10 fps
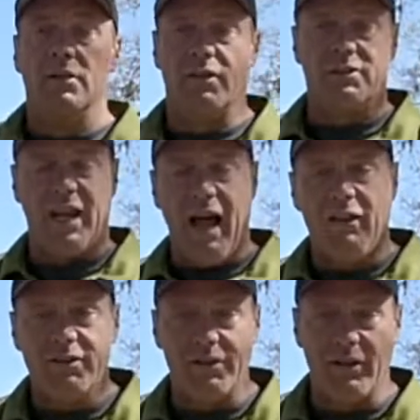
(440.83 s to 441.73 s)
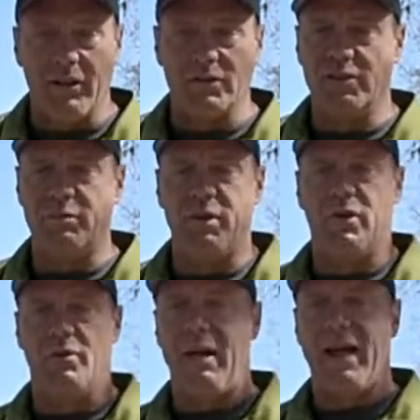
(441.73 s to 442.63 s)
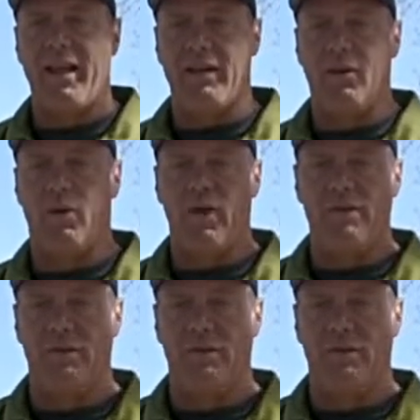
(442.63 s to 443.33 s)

So the challenge to you, since you've been throwing backhand your whole life